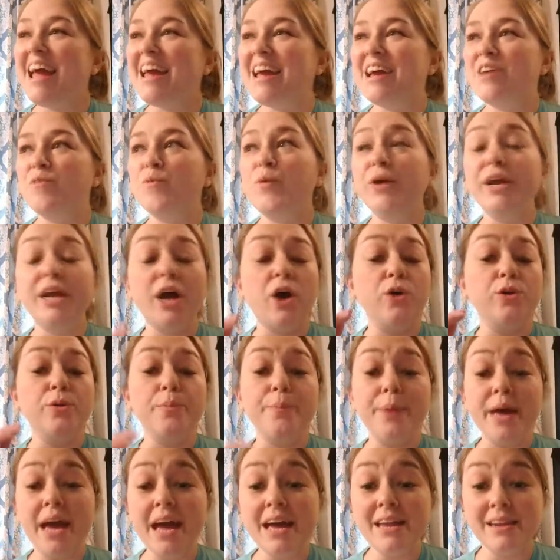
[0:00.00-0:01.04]
And we go to
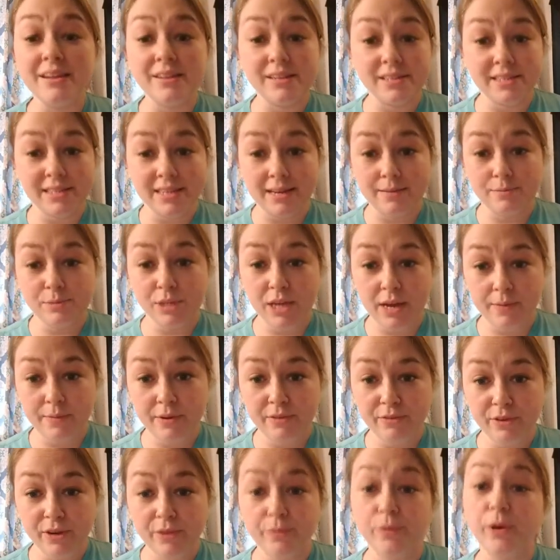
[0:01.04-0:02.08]
bed at the same time
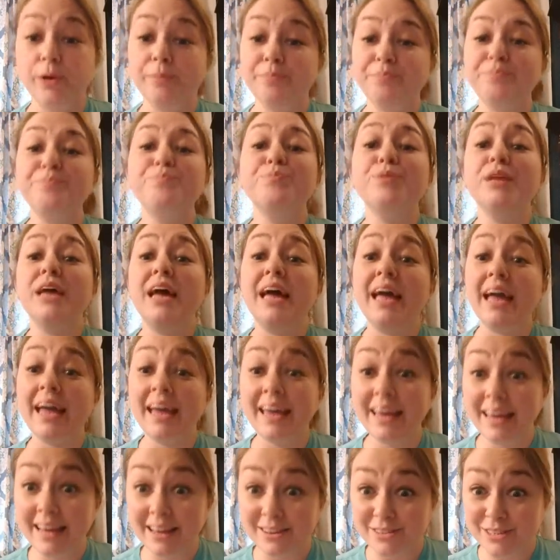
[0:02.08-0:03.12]
every, well,
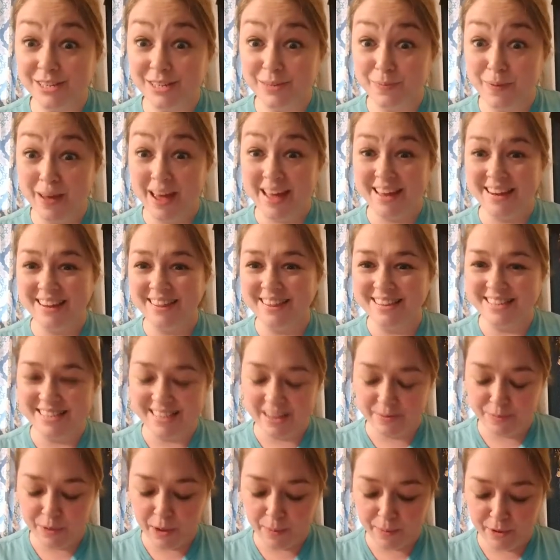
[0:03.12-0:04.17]
he goes to bed at the
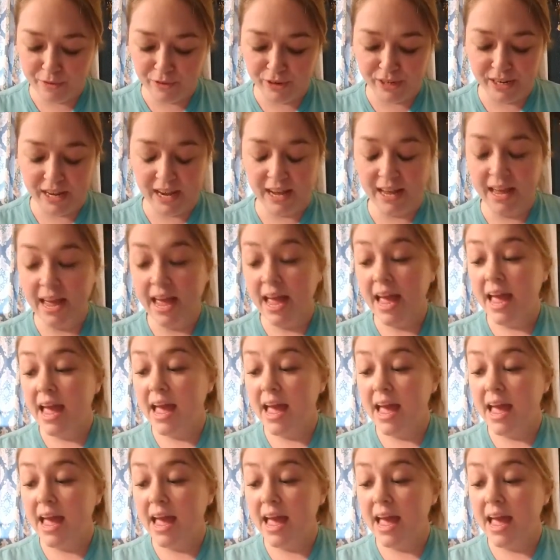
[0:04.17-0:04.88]
same time every night.